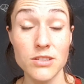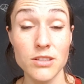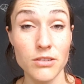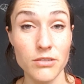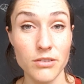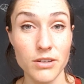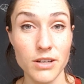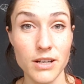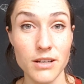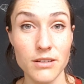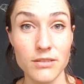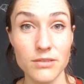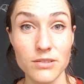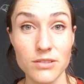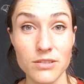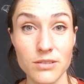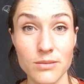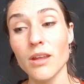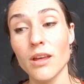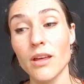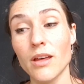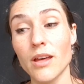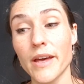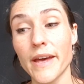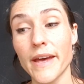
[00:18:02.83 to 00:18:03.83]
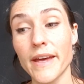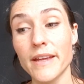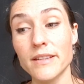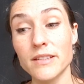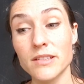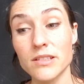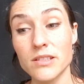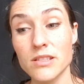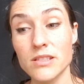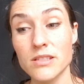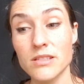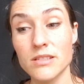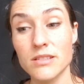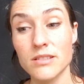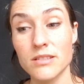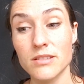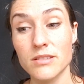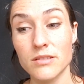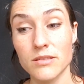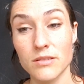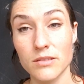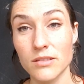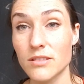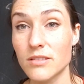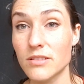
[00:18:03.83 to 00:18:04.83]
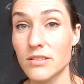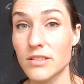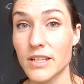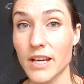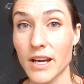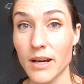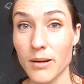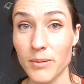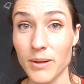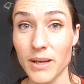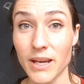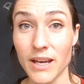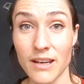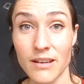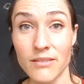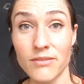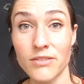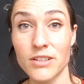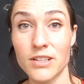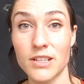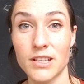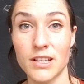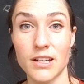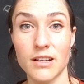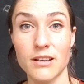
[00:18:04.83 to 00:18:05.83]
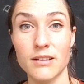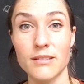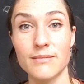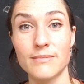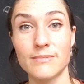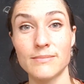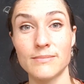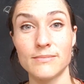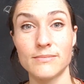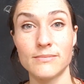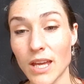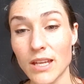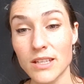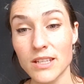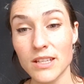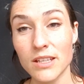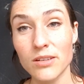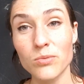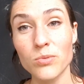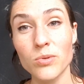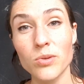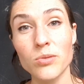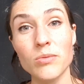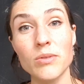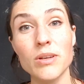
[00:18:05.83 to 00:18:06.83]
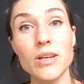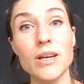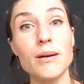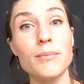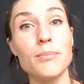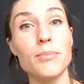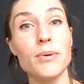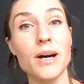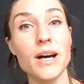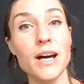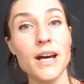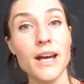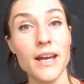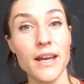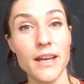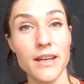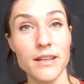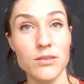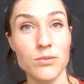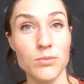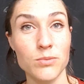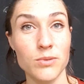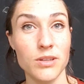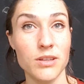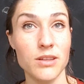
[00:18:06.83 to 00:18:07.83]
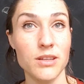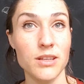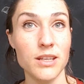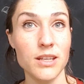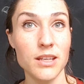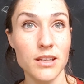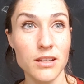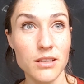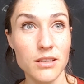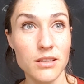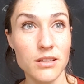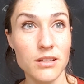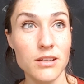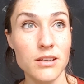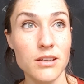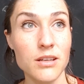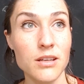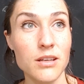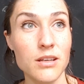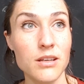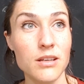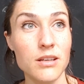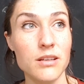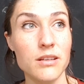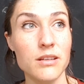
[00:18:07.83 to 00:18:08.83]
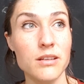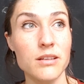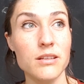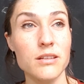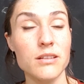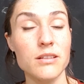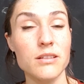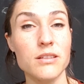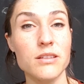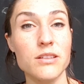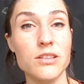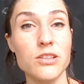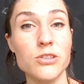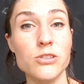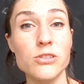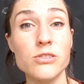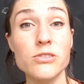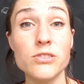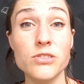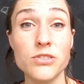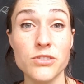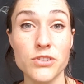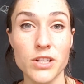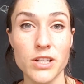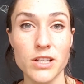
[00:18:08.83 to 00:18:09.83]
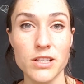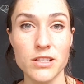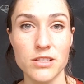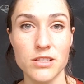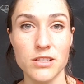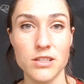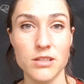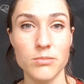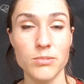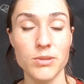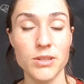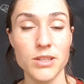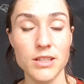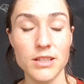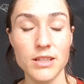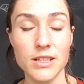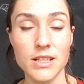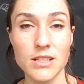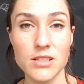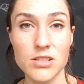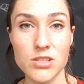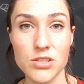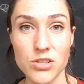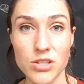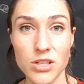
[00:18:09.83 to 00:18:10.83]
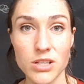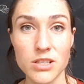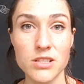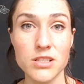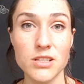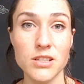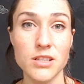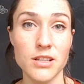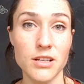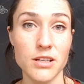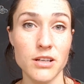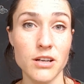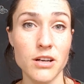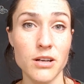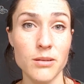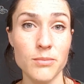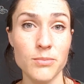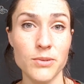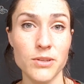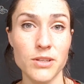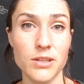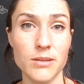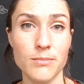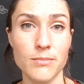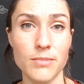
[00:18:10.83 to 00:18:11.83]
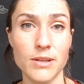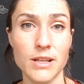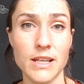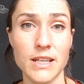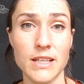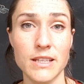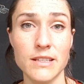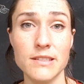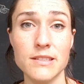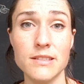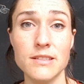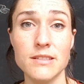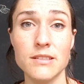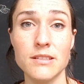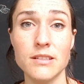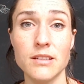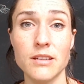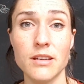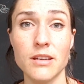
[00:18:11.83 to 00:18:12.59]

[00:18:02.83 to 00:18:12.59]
the ground. And this is how we have it now. And yet when we abide within the new structure, within that structure that God put in place,